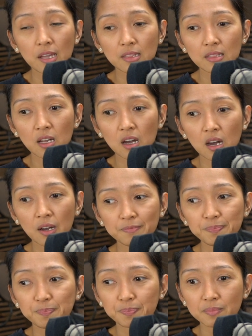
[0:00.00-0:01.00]
that
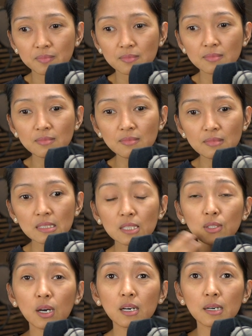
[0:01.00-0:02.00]
um,
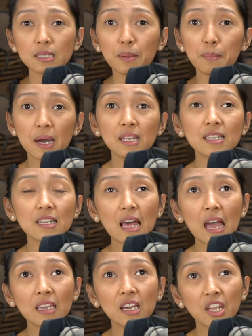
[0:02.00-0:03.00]
the the money that
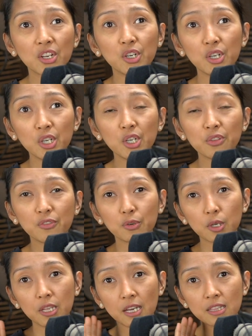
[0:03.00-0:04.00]
I gonna earn
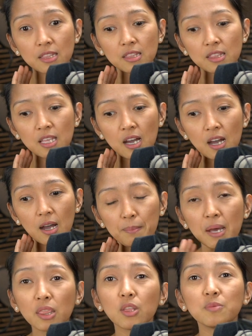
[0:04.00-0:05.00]
for that the
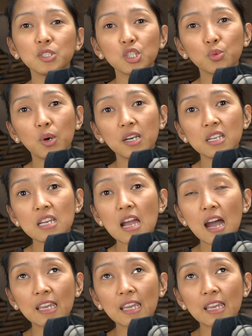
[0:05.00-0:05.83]
month of January,